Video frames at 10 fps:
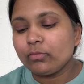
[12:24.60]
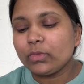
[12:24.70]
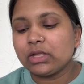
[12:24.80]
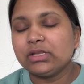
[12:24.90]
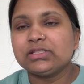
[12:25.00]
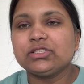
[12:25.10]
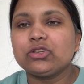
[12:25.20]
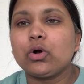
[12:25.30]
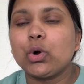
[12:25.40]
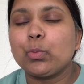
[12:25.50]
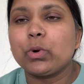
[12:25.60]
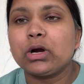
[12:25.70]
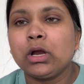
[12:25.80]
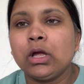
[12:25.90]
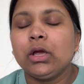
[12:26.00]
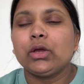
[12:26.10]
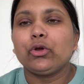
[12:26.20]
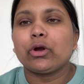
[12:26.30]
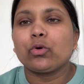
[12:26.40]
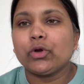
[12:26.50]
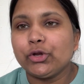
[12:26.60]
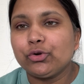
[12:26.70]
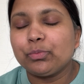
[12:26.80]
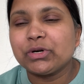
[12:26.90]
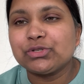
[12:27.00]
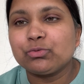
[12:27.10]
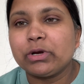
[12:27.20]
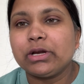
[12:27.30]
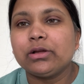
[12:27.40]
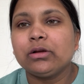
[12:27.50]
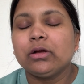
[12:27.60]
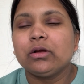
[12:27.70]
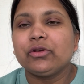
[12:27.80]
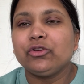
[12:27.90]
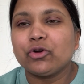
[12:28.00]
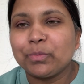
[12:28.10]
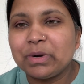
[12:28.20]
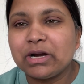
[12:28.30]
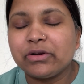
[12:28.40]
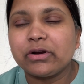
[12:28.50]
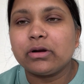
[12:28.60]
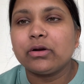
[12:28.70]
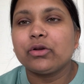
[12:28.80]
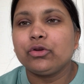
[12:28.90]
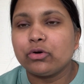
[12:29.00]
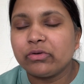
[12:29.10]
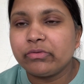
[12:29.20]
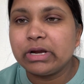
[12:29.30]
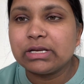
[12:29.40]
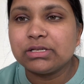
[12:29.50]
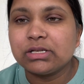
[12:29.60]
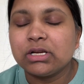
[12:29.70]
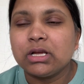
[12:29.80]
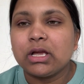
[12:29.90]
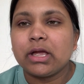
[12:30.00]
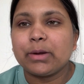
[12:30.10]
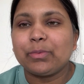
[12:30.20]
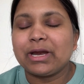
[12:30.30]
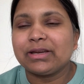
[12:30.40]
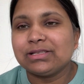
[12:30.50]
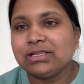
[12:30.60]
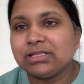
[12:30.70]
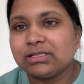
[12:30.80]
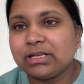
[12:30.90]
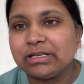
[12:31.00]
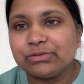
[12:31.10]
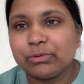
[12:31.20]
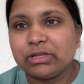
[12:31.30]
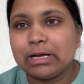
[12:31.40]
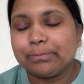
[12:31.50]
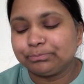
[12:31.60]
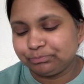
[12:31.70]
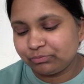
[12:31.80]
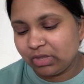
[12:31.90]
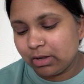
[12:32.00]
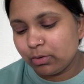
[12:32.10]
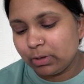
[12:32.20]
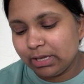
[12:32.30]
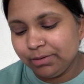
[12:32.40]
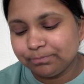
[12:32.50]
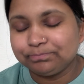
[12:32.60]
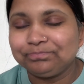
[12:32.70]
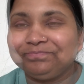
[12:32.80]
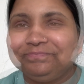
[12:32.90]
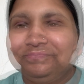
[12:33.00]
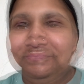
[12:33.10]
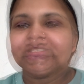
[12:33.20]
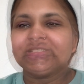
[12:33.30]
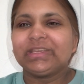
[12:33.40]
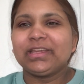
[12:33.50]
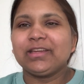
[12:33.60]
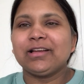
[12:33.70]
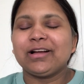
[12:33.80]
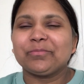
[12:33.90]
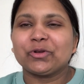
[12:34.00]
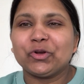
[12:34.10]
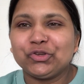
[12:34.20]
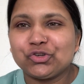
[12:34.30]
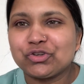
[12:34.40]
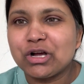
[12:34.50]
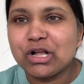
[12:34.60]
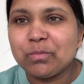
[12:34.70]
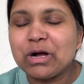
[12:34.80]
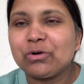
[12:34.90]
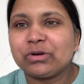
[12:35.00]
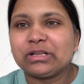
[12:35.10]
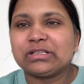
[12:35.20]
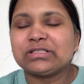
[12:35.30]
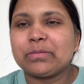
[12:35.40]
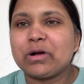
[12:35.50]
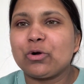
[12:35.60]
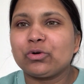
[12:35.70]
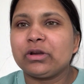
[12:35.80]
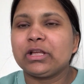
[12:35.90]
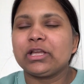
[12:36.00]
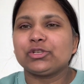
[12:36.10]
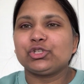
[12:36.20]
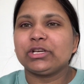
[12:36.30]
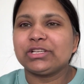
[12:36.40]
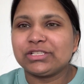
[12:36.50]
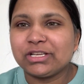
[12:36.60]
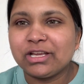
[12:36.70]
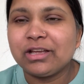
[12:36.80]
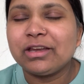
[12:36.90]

This is your homework. You are going to persuade your partner, your friend, and practice these things with them. Okay. The next thing I'm going to talk about is about negotiating